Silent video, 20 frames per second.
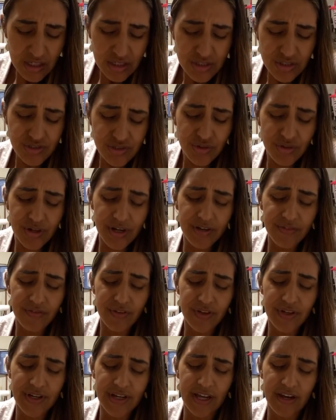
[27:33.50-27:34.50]
So
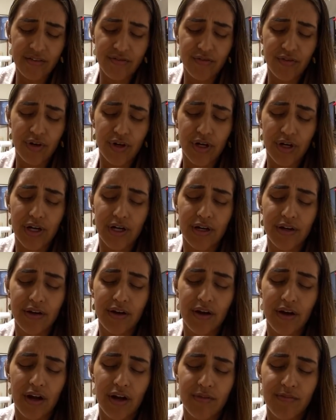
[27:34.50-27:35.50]
grateful again for
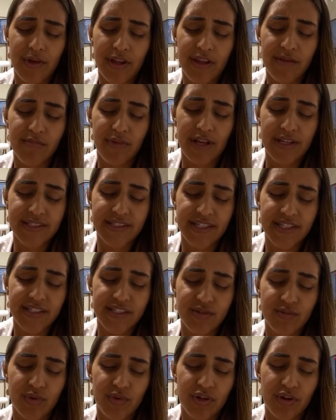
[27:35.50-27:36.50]
our many
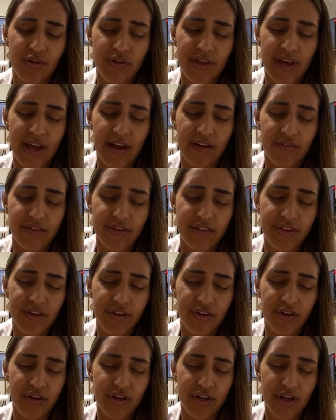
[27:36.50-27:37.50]
blessings, and we know that
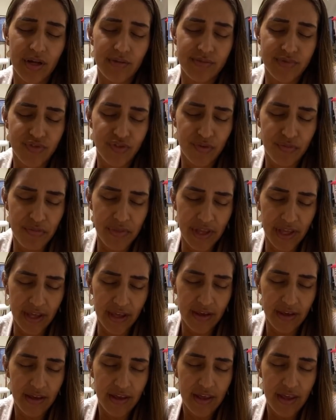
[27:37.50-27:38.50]
everything good comes from
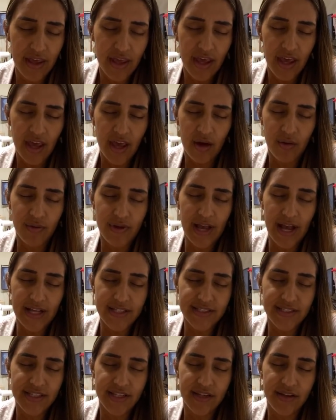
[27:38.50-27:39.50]
thee and we
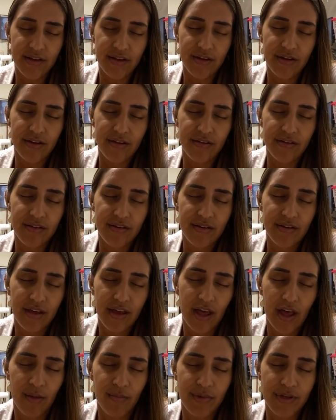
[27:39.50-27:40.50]
ask you to
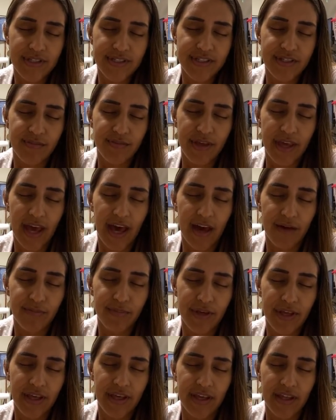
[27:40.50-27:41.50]
help us to be
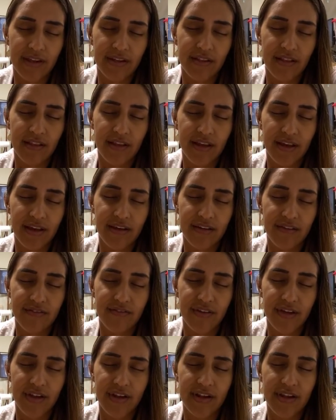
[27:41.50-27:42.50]
happy and
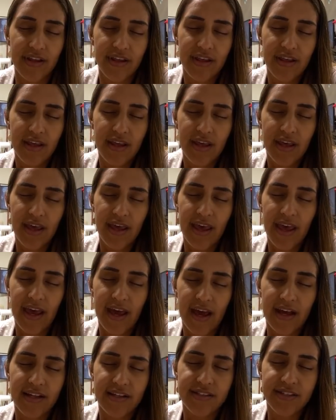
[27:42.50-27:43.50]
live and
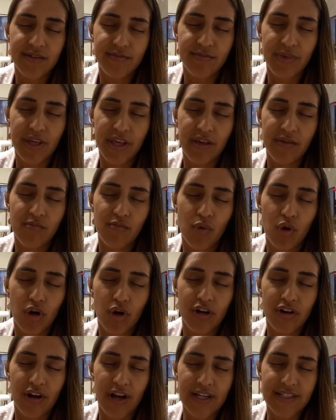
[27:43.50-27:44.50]
and to be
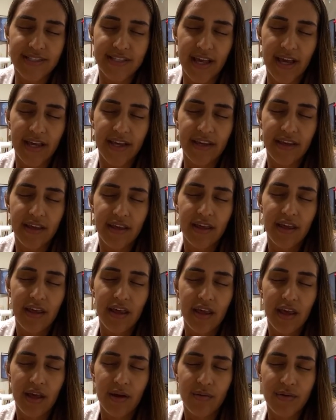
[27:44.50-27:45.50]
more Christ-like.
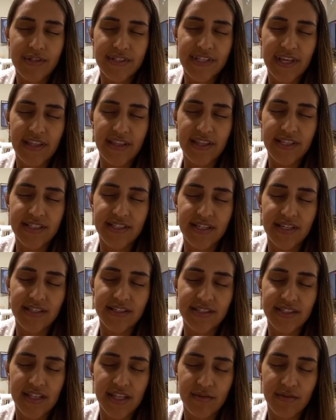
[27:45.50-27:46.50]
And we say these
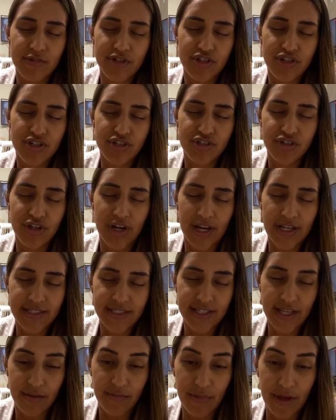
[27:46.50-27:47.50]
things in the name of Jesus
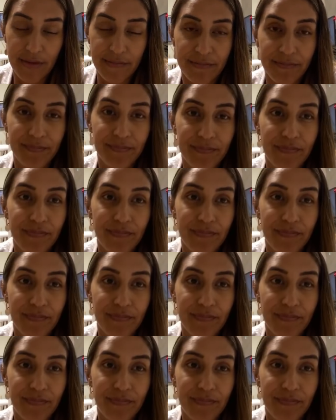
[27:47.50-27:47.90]
Christ. Amen.